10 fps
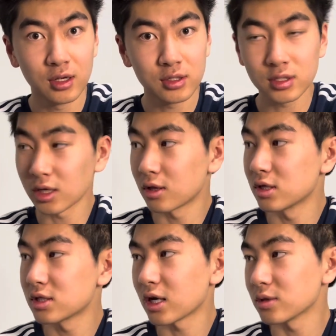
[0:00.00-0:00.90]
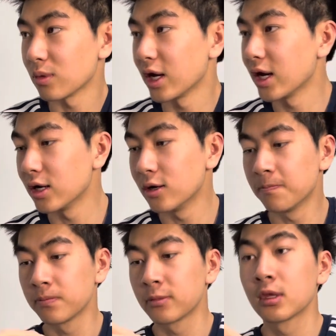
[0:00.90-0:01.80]
It's like the size of my head.
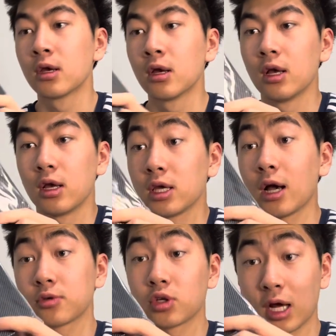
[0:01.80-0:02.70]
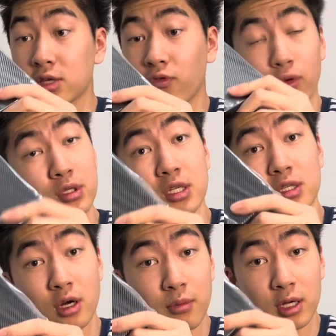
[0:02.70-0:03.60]
Yeah, so that's 14
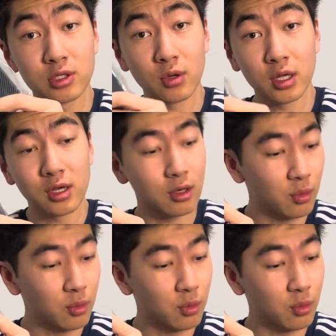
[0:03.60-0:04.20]
terabytes right there.